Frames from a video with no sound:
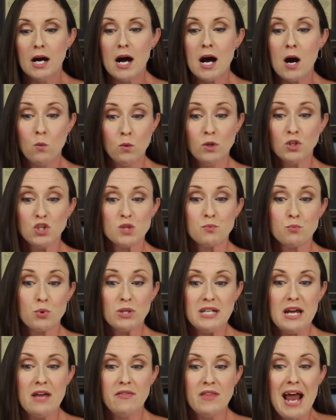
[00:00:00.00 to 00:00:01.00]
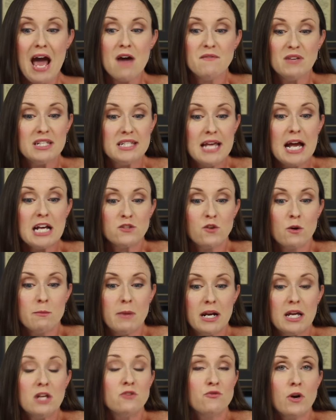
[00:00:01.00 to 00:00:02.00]
We'll just pretend that having sex for
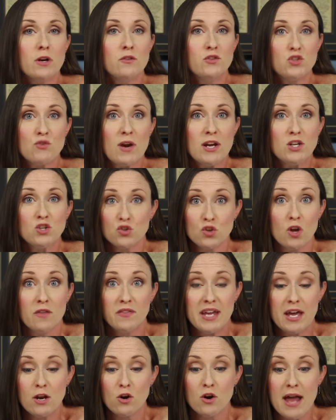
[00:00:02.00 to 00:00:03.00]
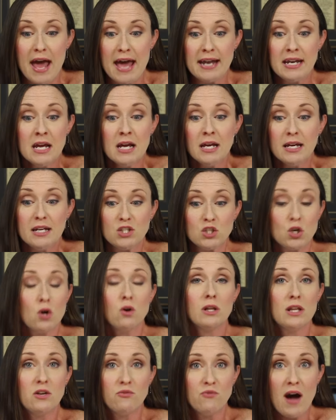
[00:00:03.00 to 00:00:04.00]
money in front of strangers on the internet is
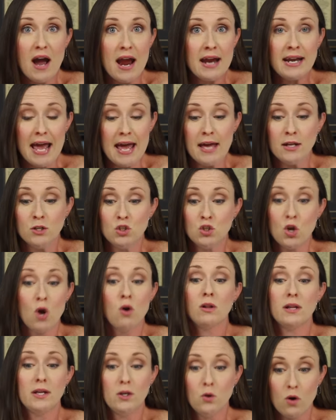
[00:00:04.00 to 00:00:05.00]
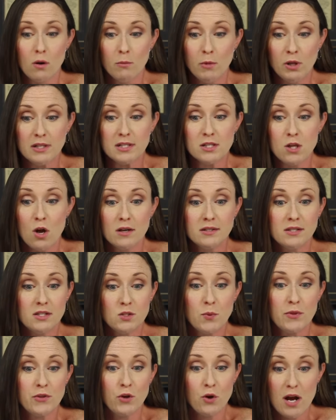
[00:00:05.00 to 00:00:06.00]
totally fine and totally normal as long as
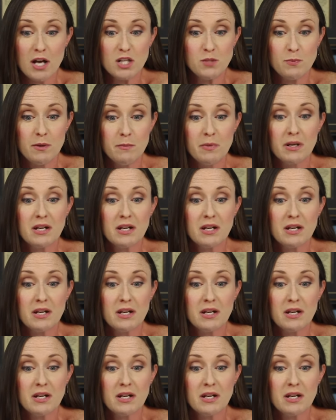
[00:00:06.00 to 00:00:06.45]
it's with your husband,